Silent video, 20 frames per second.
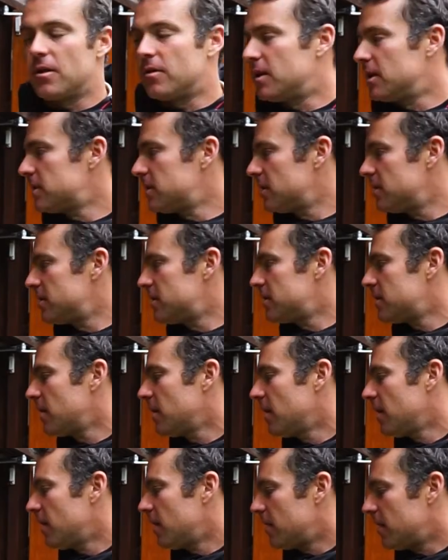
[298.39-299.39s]
this is
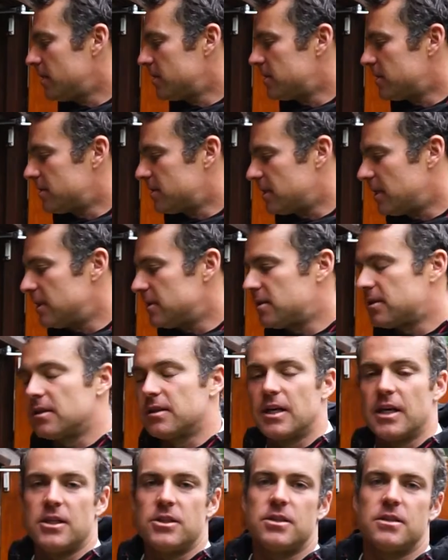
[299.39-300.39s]
this is an
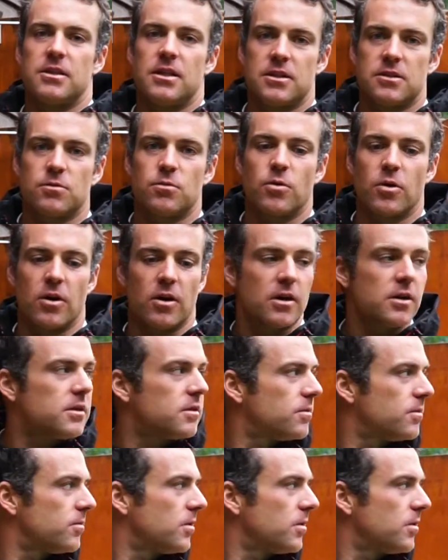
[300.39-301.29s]
installation that's worked,